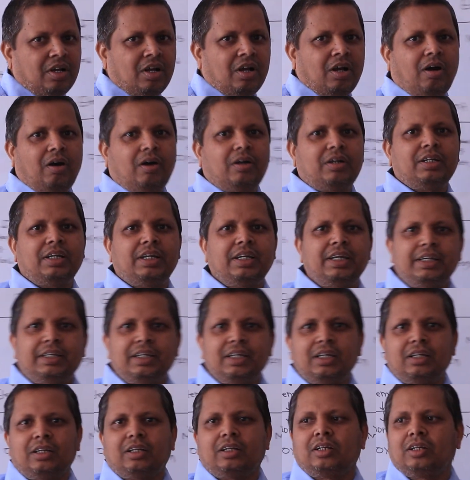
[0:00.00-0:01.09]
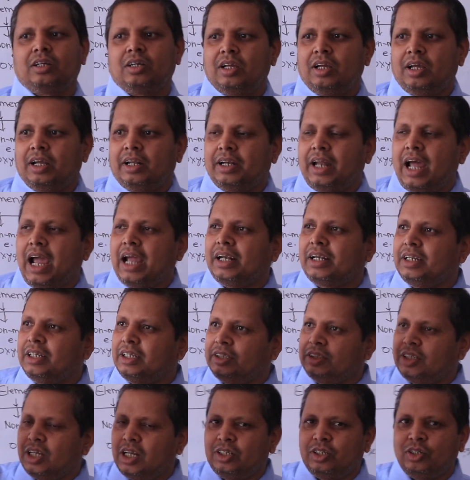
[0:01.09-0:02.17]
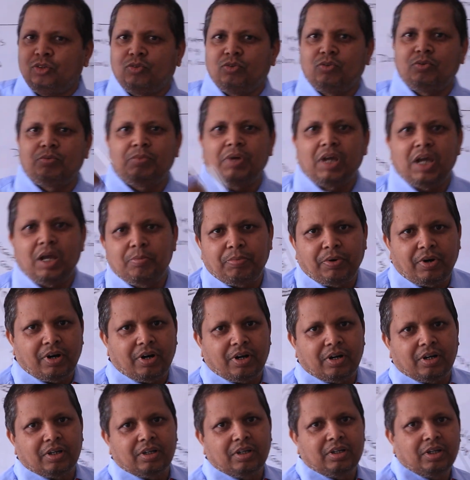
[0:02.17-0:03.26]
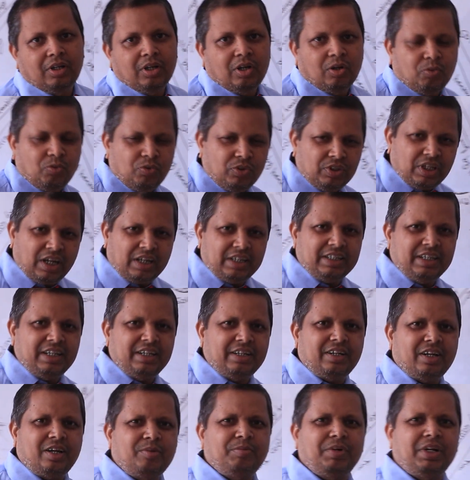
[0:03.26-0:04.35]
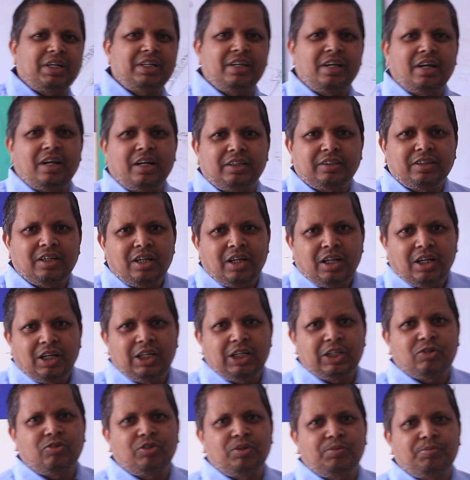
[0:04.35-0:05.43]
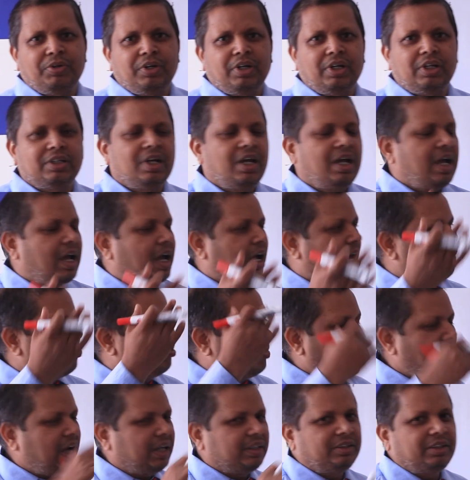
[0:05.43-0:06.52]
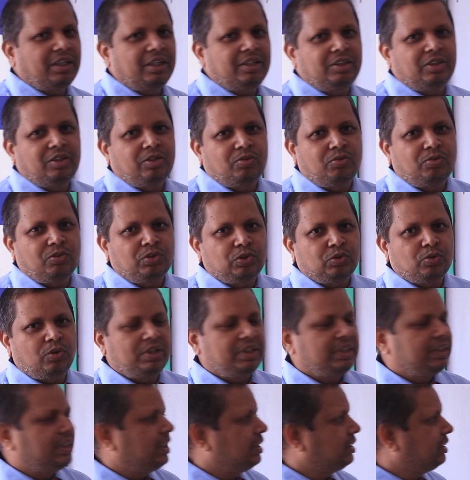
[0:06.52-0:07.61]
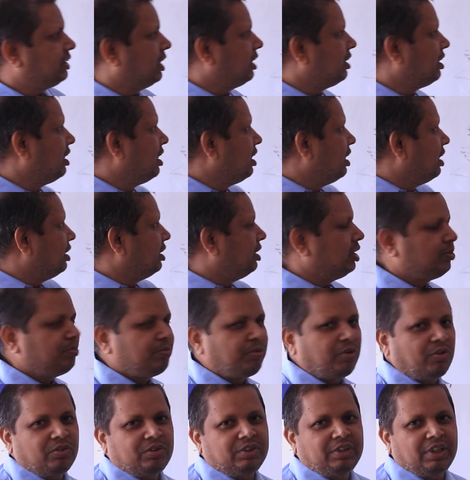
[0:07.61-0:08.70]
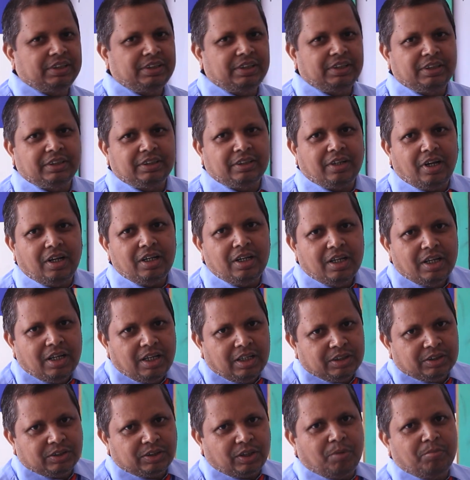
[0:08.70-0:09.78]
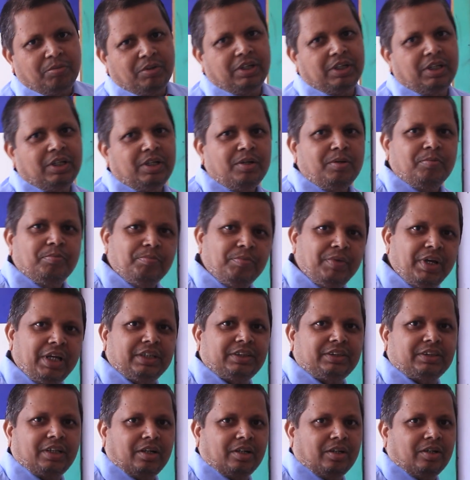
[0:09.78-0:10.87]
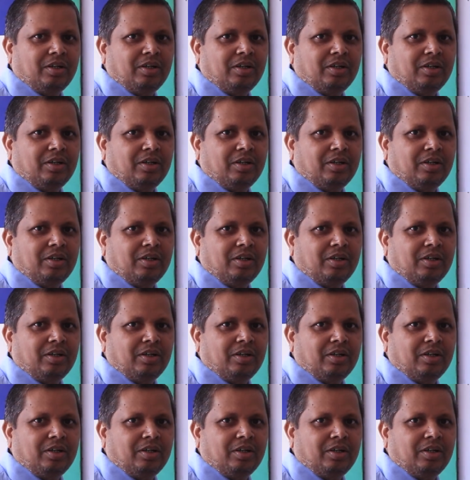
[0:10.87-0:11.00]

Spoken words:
on heating directly change into vapor without intermediate liquid phase and back change into solid state. This process is called sublimation.